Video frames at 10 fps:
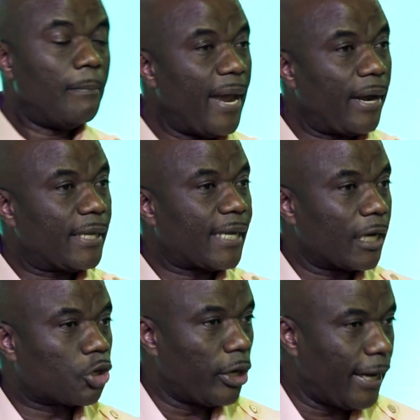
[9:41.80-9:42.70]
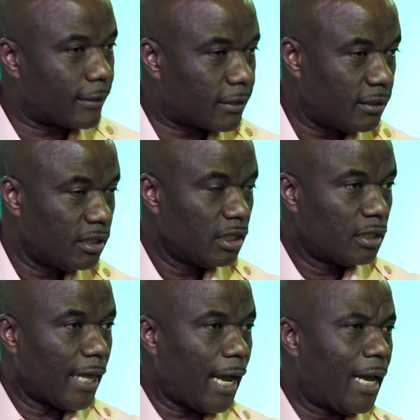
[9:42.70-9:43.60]
and meditate on it
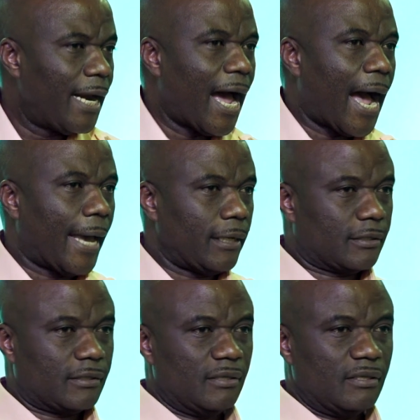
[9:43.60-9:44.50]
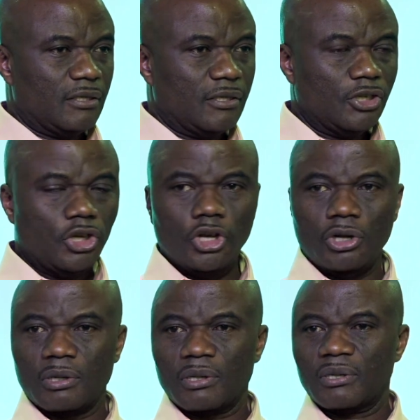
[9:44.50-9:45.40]
day and night.
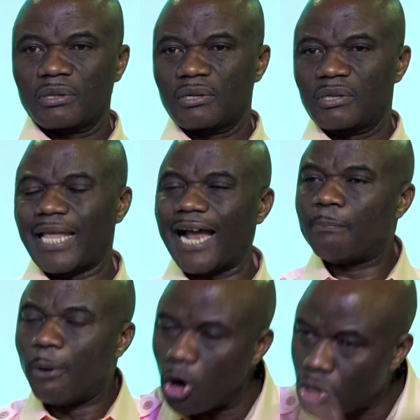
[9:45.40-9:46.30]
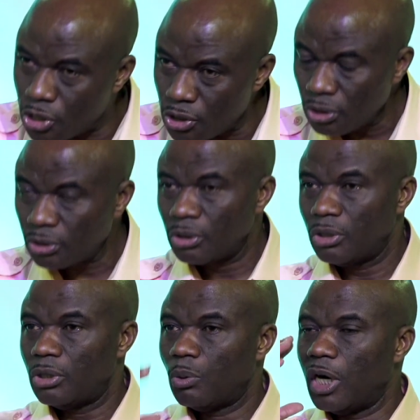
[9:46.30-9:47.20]
That book
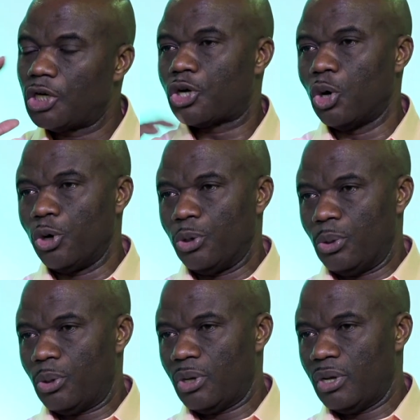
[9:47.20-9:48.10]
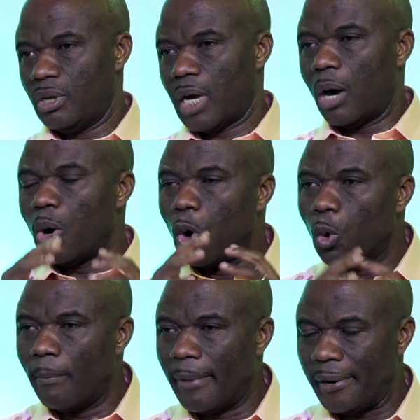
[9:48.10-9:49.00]
will show you how a
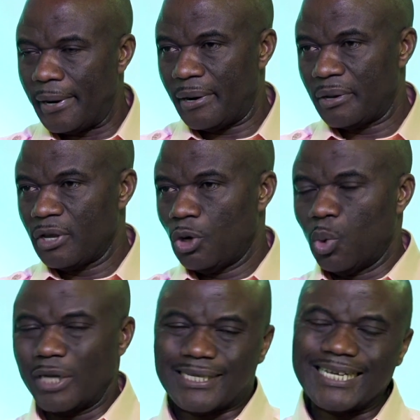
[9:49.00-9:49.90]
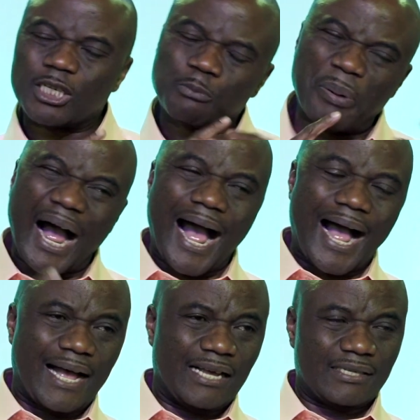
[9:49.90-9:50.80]
woman was
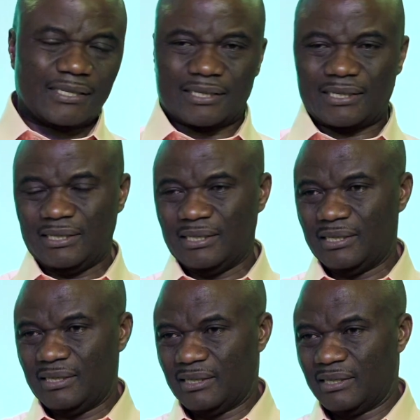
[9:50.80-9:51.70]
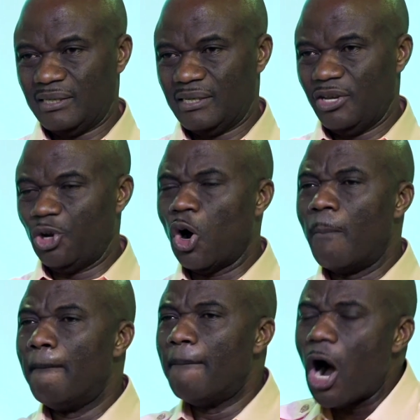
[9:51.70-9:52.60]
despised, you
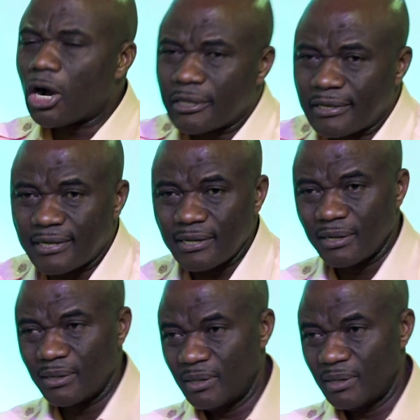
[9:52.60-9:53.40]
know, mocked,